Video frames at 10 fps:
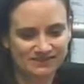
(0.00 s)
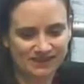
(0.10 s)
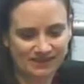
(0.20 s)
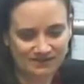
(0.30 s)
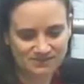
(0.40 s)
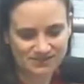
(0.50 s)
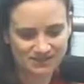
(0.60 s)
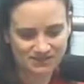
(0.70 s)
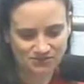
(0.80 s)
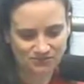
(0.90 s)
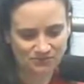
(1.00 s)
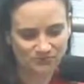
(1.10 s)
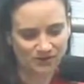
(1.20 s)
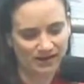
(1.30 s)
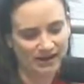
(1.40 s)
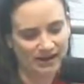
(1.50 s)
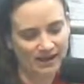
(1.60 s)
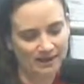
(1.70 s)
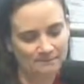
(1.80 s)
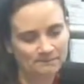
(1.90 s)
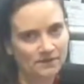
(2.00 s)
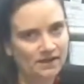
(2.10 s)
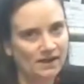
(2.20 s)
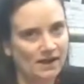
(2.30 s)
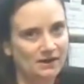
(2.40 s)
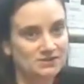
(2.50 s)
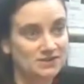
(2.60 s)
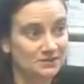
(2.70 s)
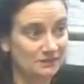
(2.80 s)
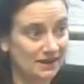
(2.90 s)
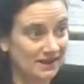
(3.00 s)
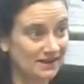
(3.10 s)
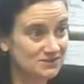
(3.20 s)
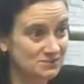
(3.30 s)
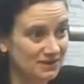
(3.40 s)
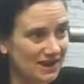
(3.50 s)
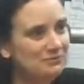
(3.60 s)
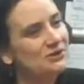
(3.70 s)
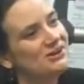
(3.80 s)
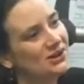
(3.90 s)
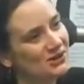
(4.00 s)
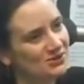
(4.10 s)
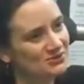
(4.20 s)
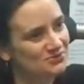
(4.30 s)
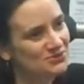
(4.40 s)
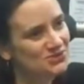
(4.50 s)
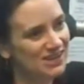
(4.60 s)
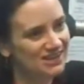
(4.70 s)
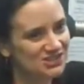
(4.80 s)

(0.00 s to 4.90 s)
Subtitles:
like I was telling you before I came, I was telling my husband, I'm going to talk to Food Chain.